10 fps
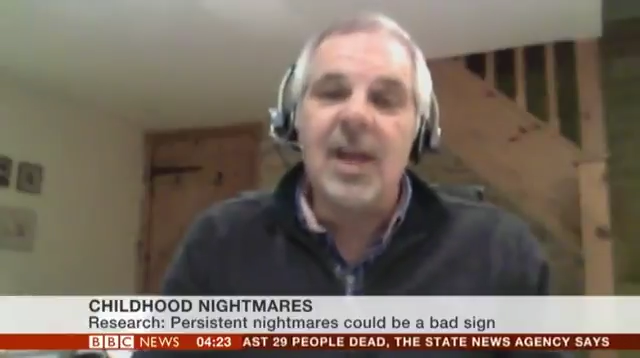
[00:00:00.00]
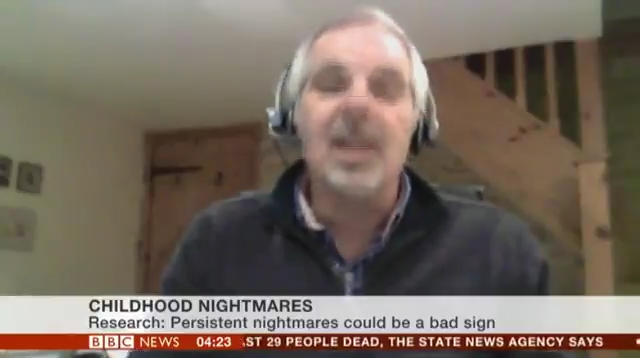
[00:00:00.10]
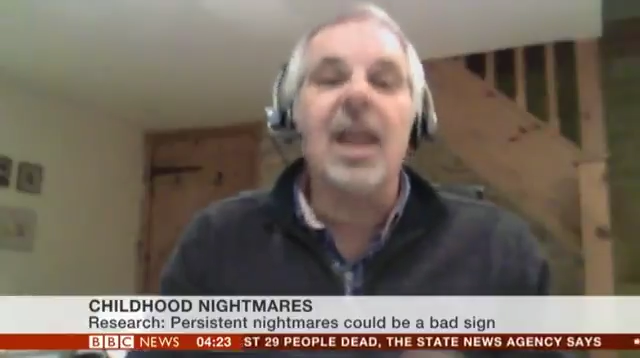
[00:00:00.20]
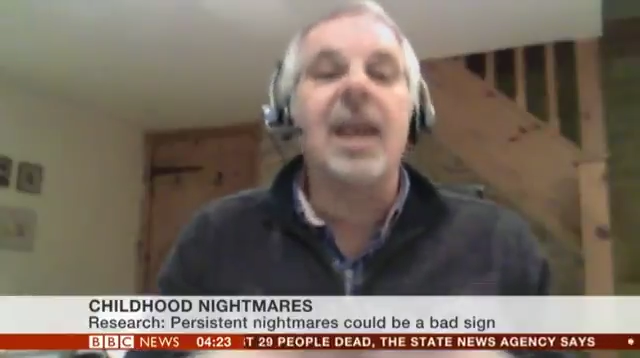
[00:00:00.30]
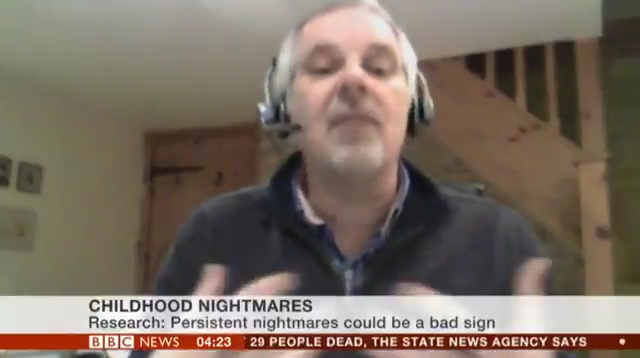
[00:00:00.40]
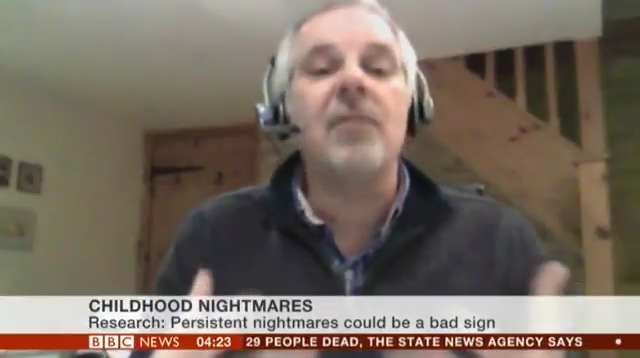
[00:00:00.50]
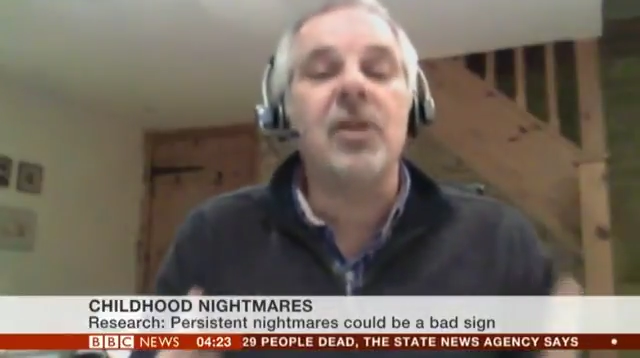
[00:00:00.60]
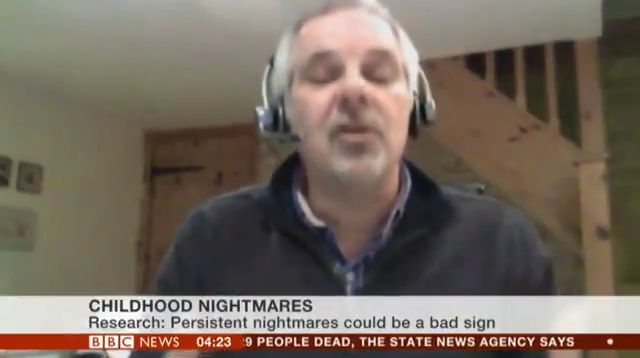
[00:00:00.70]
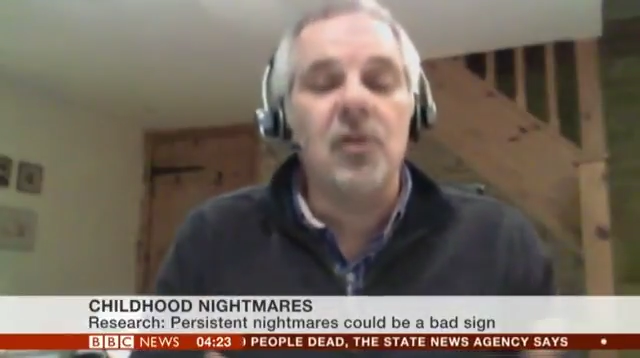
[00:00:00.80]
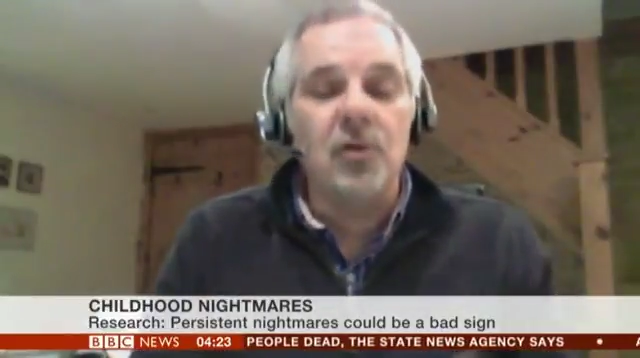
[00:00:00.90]
like having
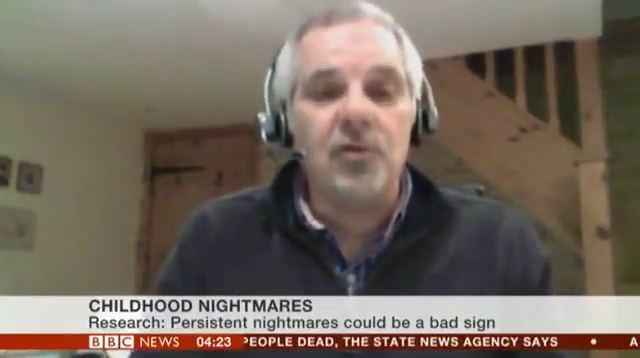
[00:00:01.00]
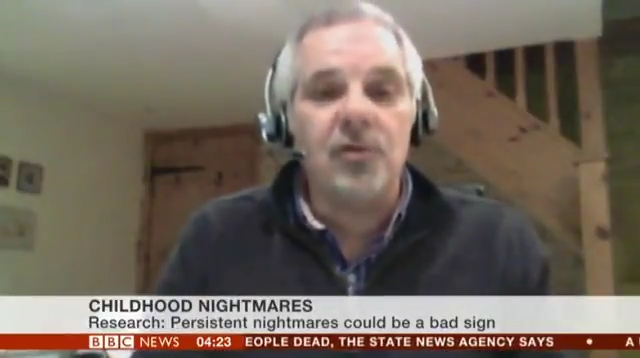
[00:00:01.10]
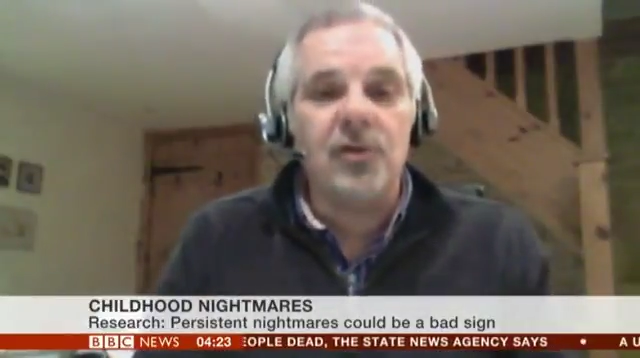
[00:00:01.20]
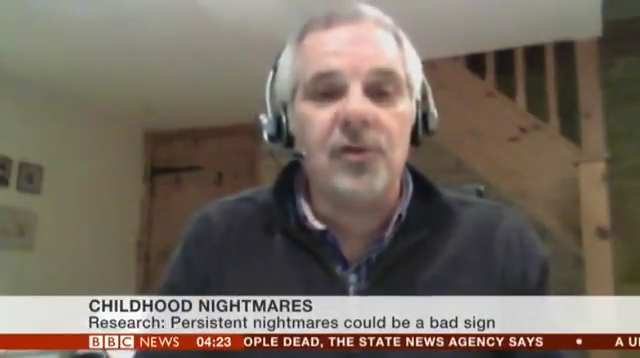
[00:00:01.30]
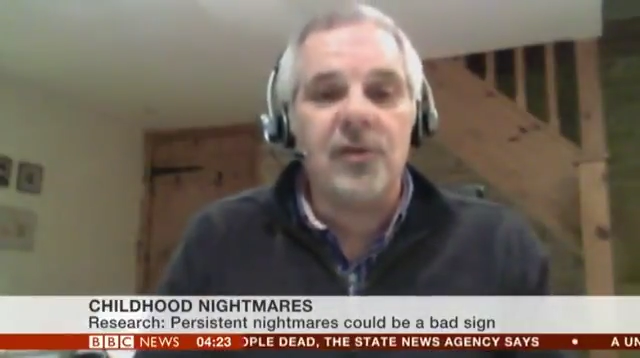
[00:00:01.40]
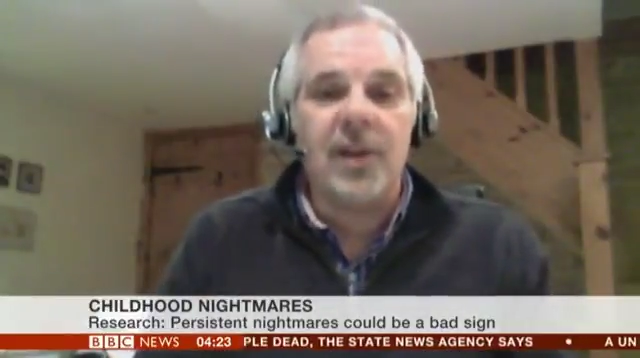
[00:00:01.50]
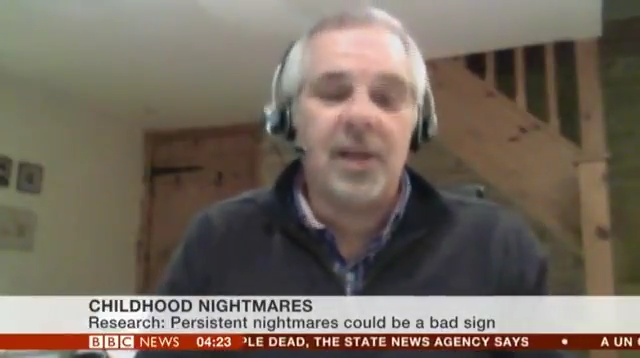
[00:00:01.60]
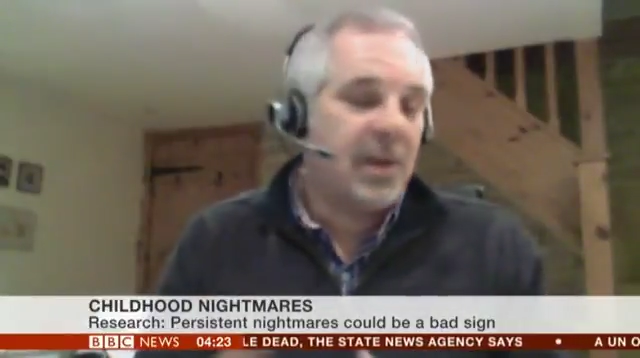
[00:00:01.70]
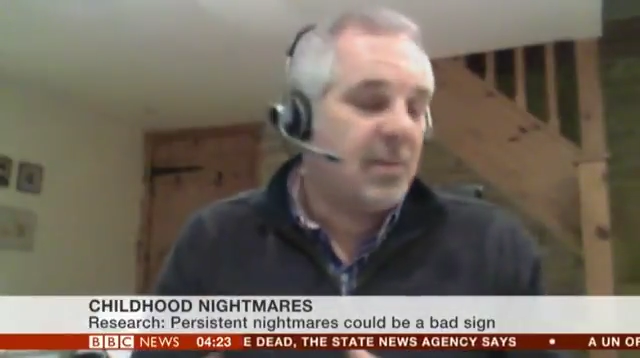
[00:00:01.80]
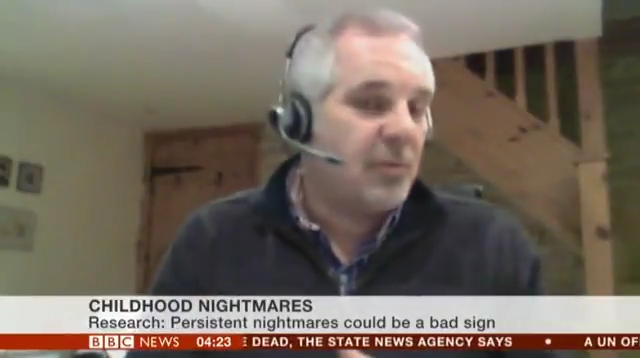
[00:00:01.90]
delusions, like
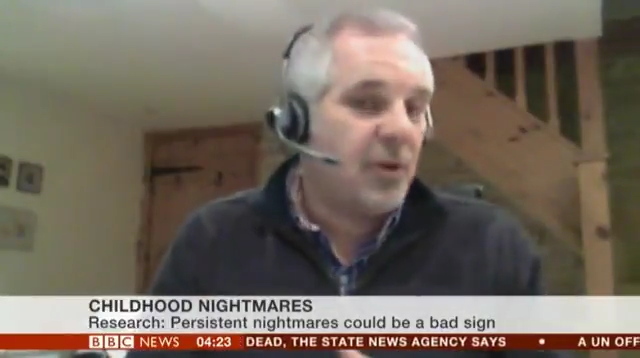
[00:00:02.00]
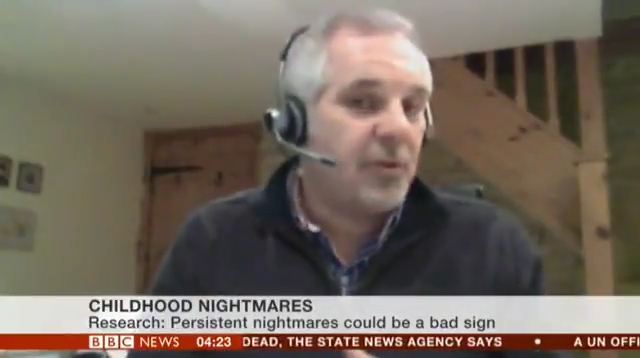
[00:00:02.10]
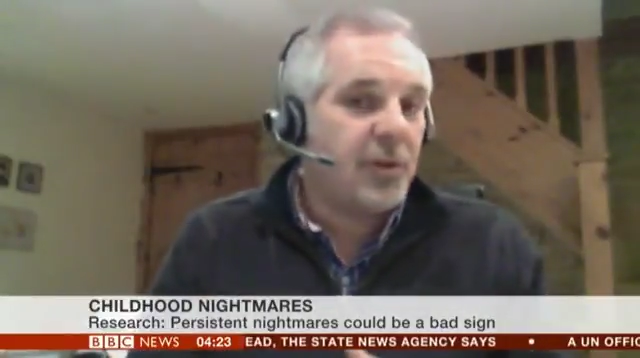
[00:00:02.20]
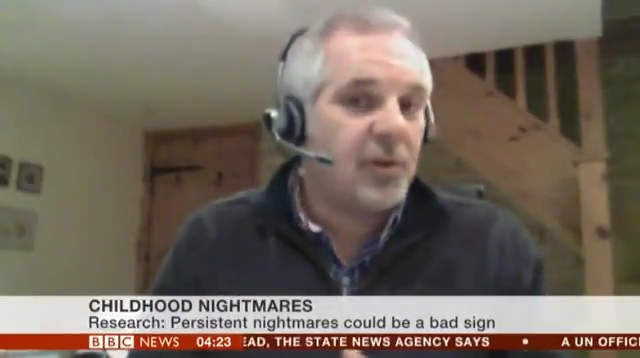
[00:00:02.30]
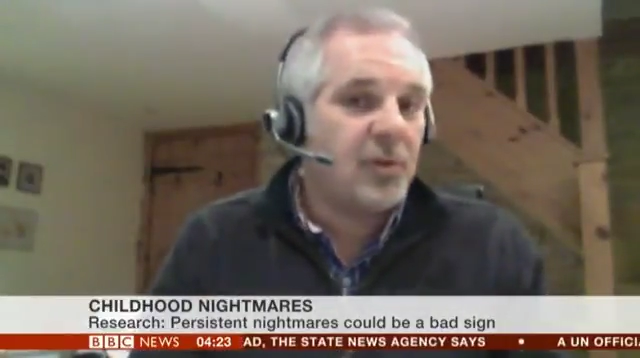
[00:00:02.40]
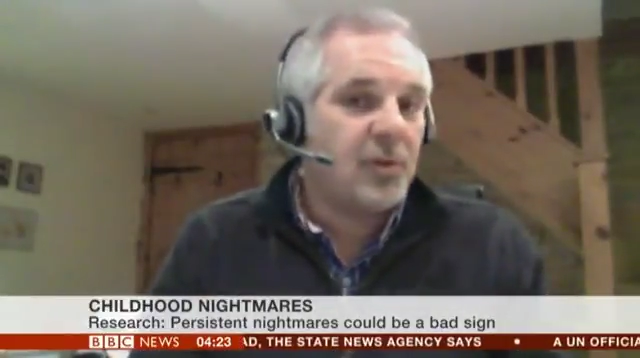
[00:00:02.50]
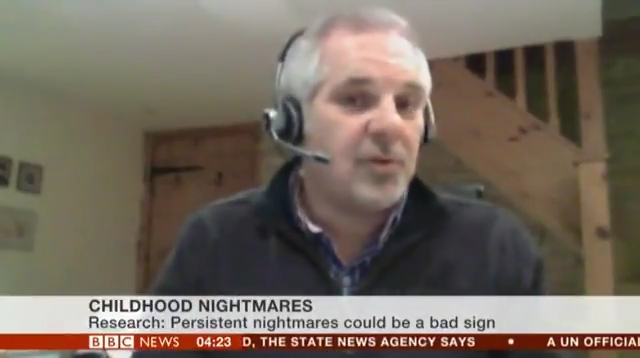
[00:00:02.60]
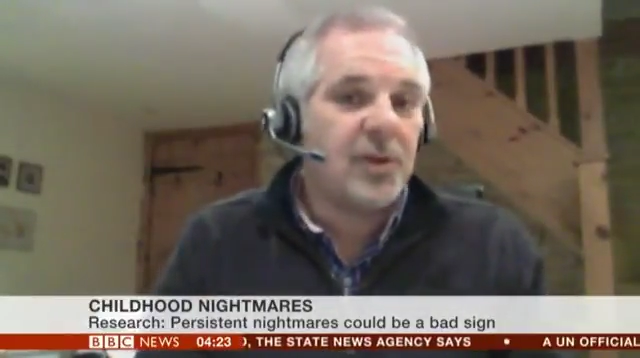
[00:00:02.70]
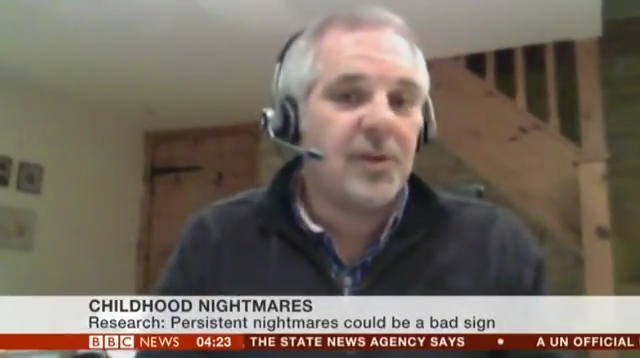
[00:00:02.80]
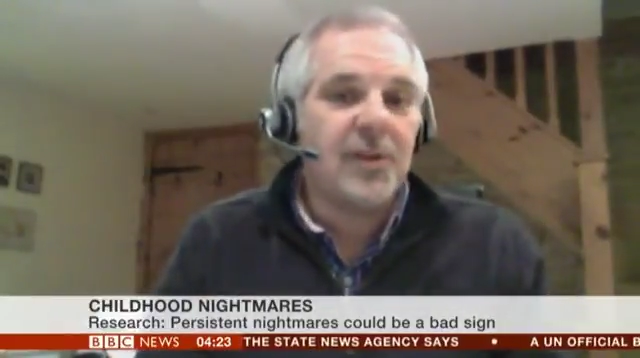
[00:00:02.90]
being
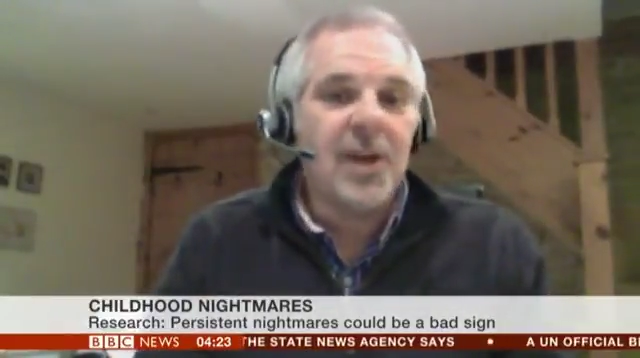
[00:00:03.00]
persecuted,